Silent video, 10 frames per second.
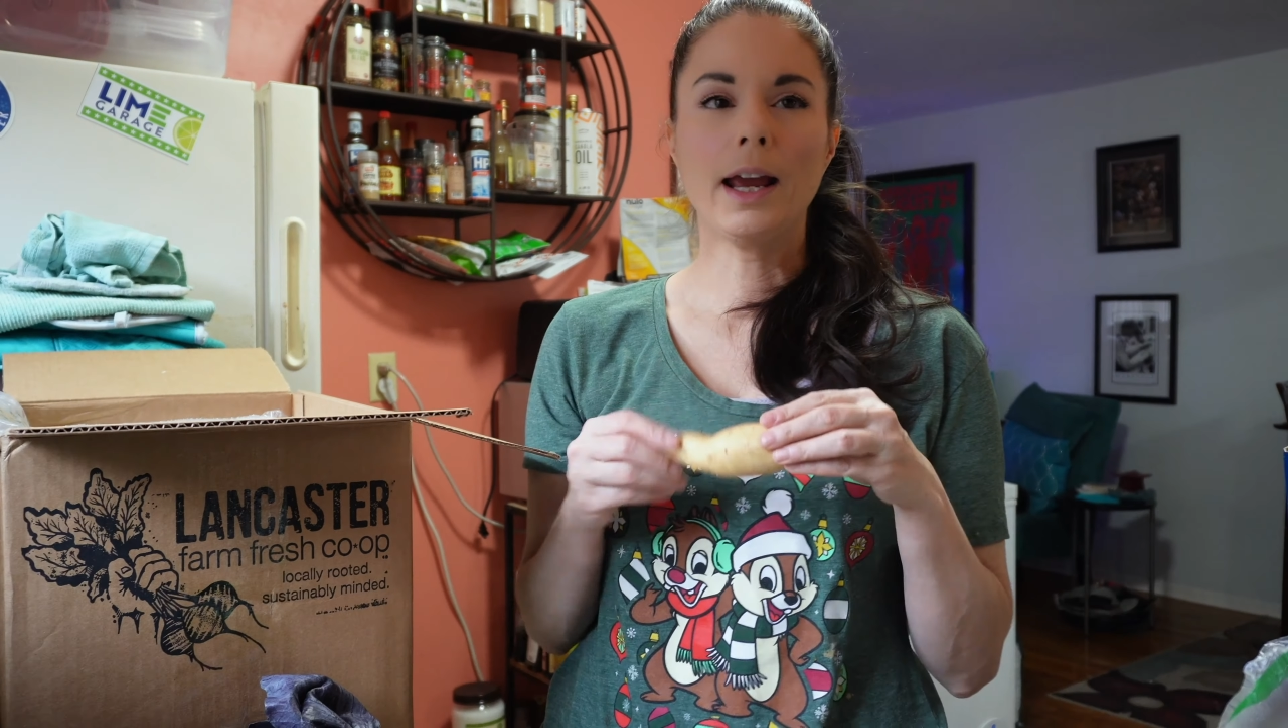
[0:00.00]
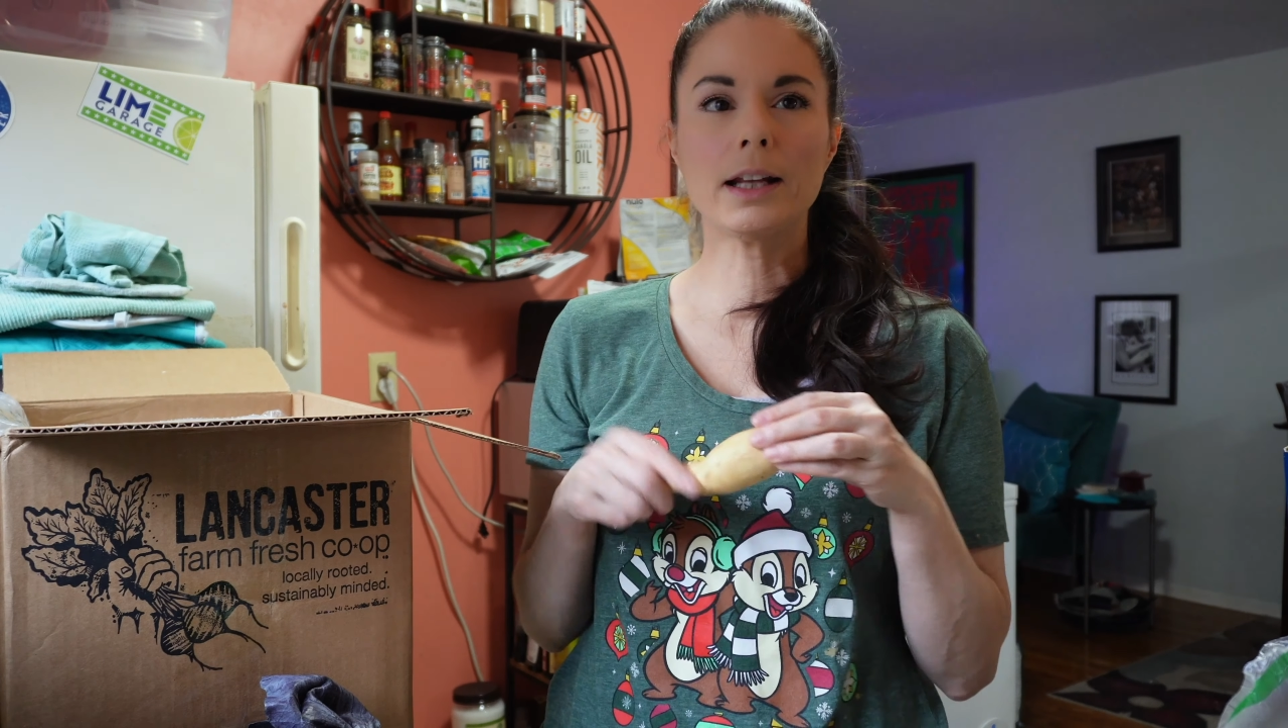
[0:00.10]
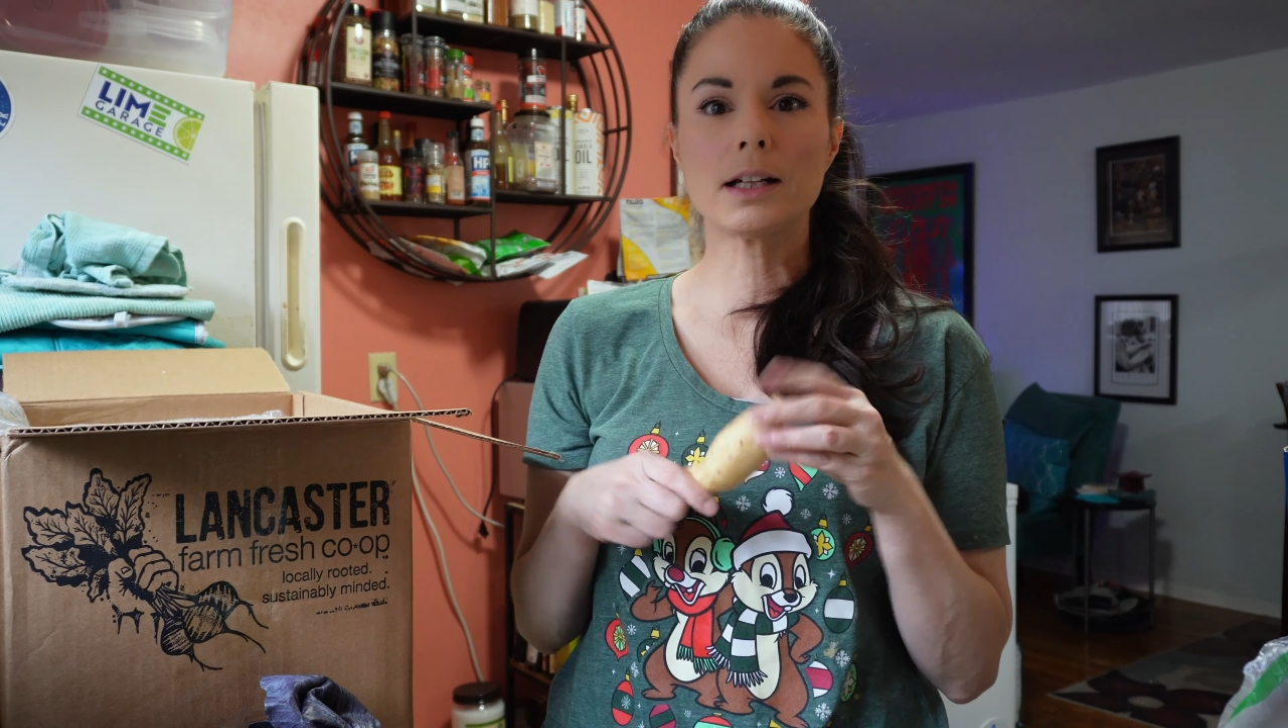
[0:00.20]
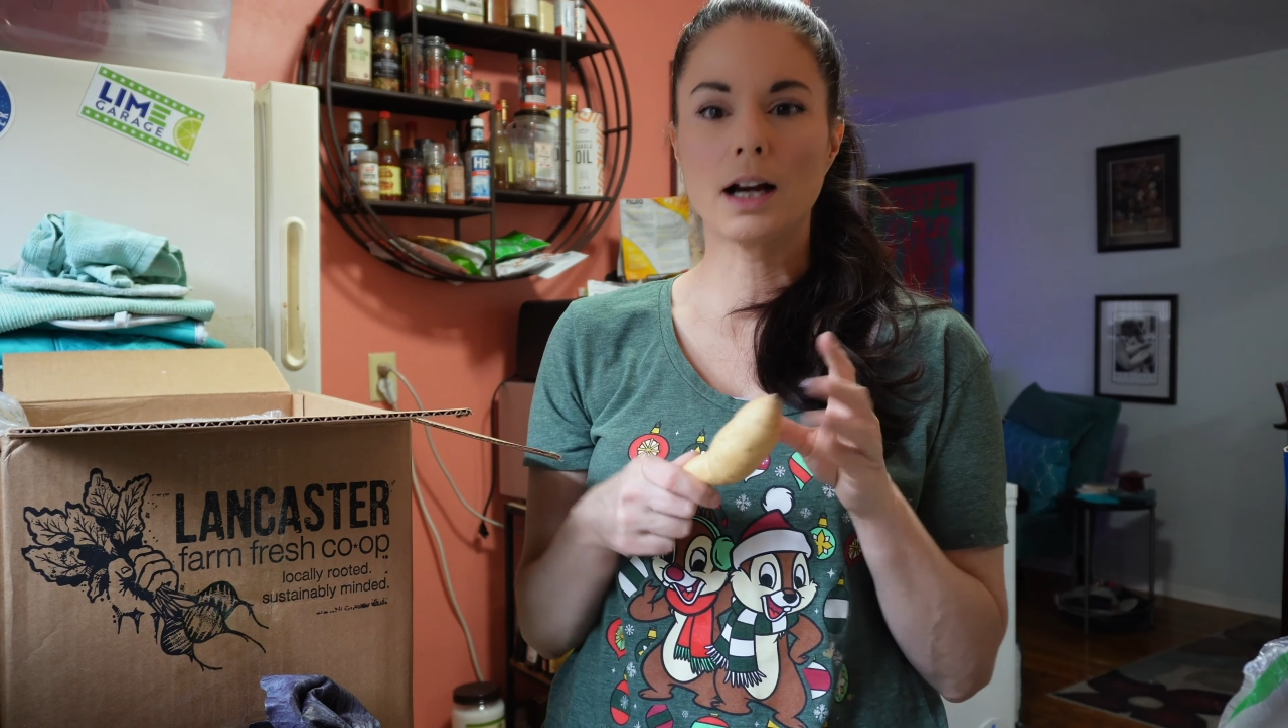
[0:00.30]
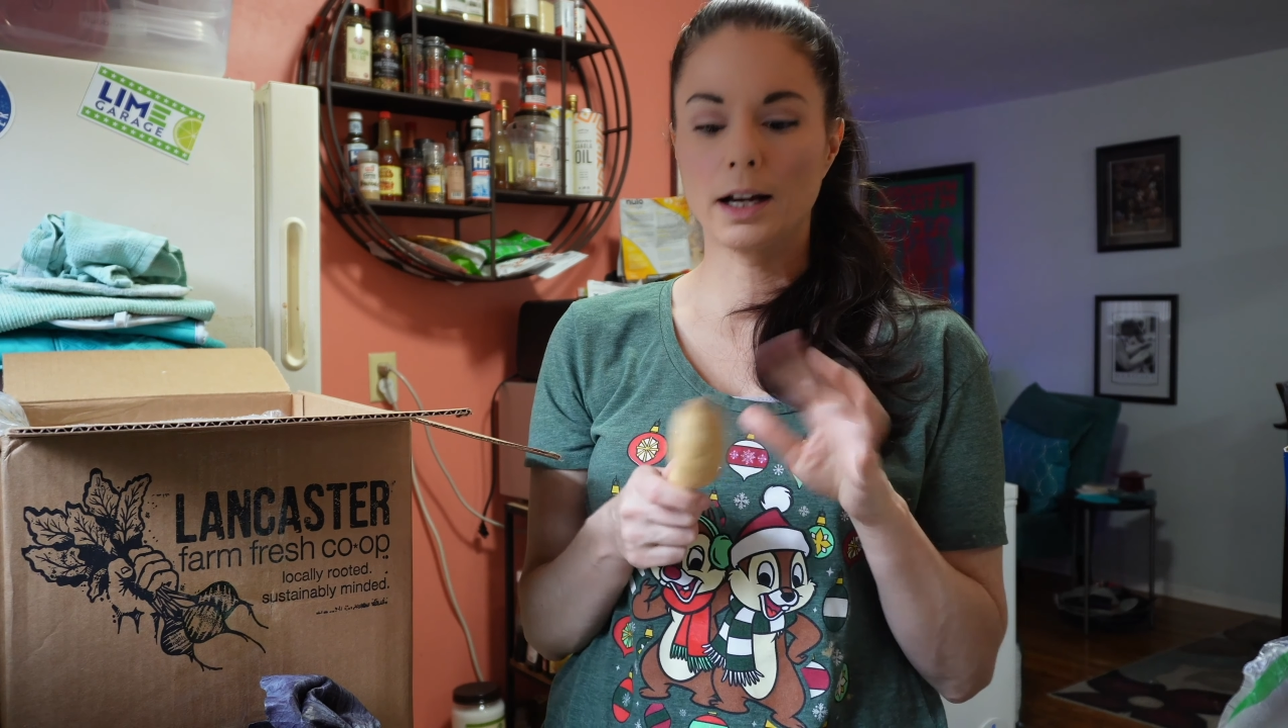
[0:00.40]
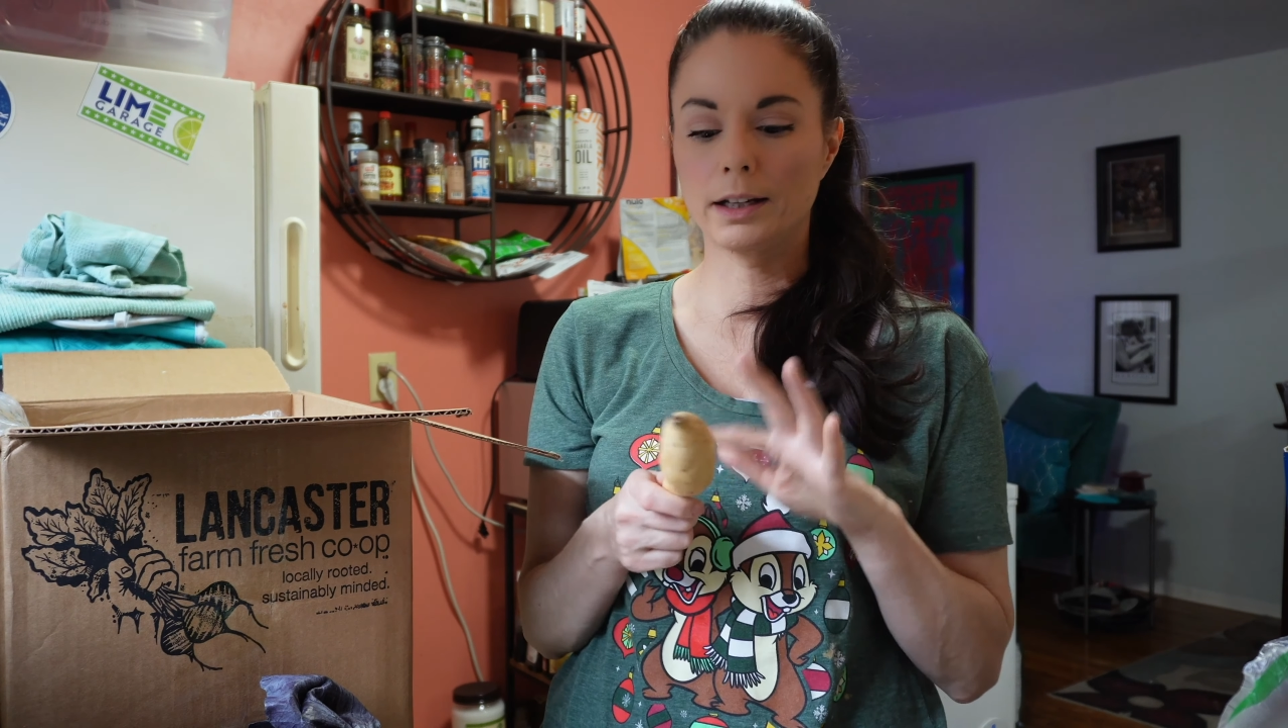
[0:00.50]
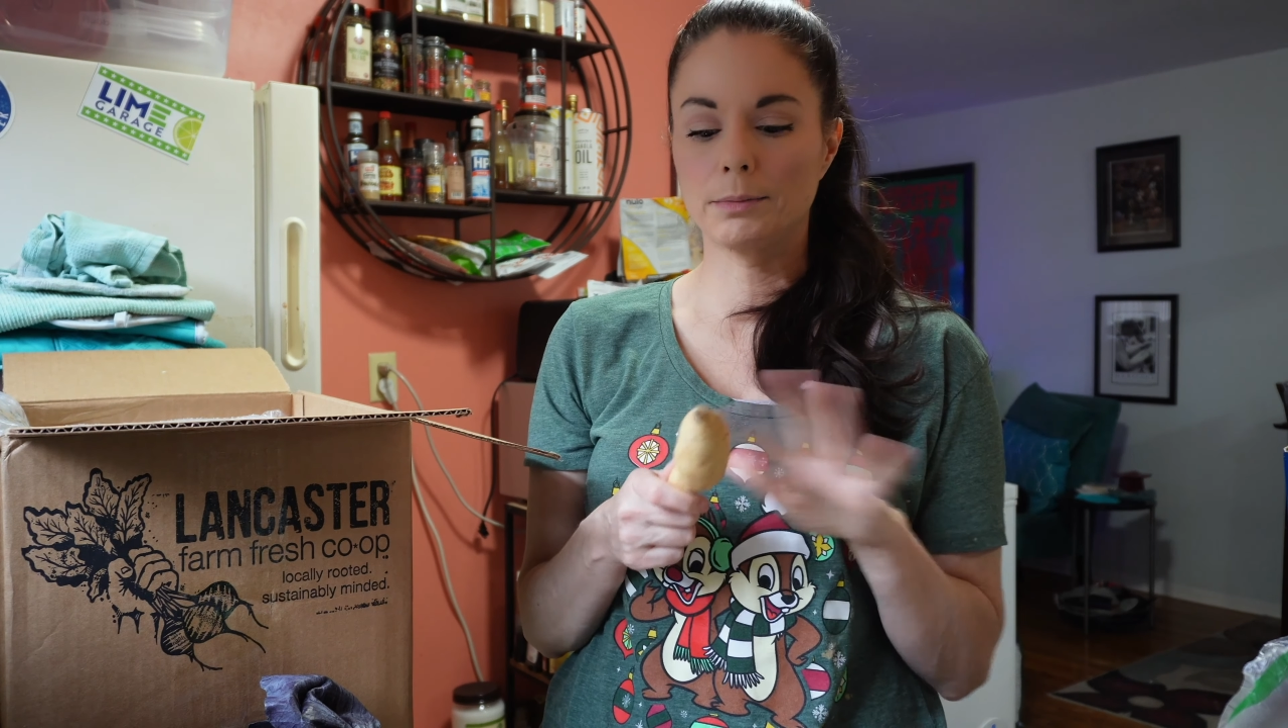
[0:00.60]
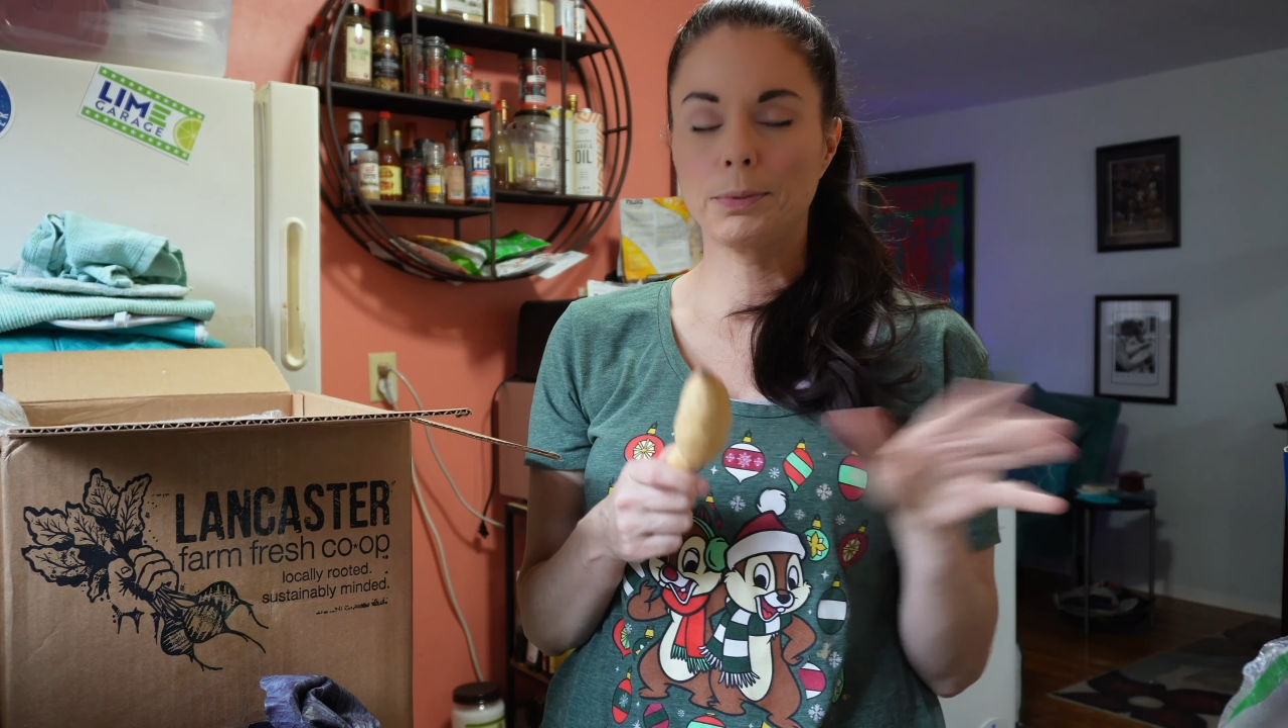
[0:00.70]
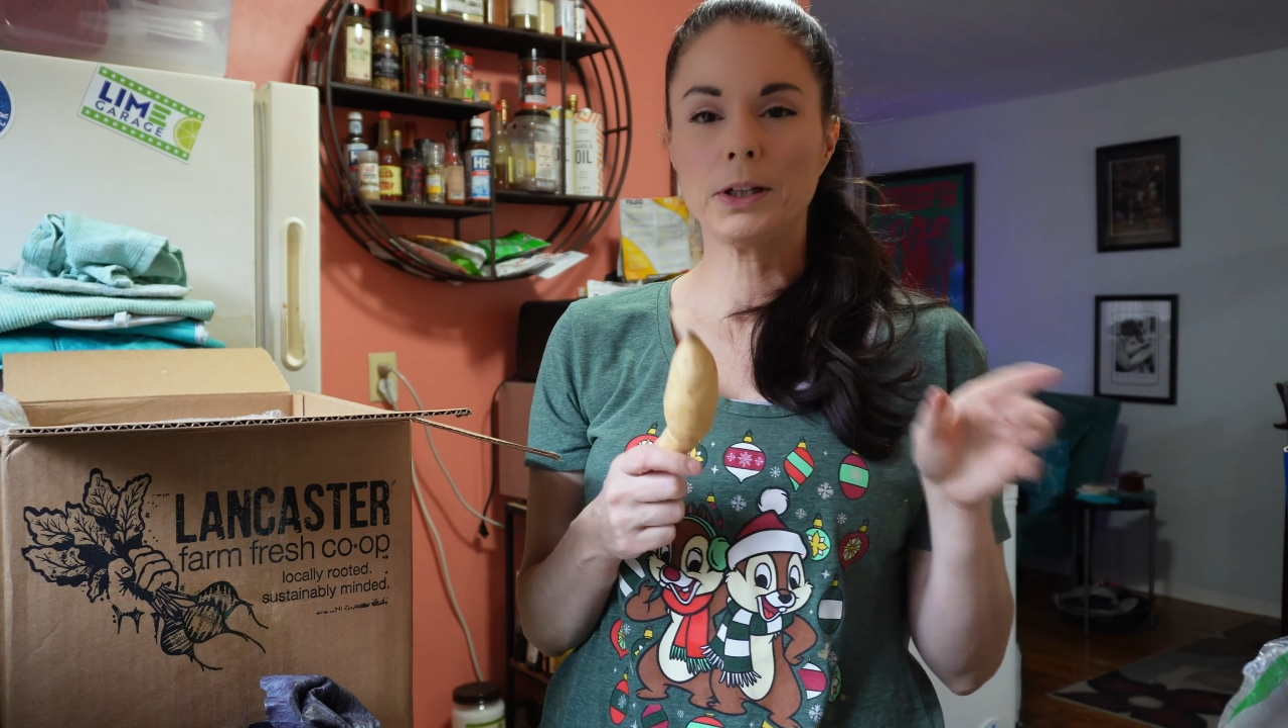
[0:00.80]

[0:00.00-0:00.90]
And I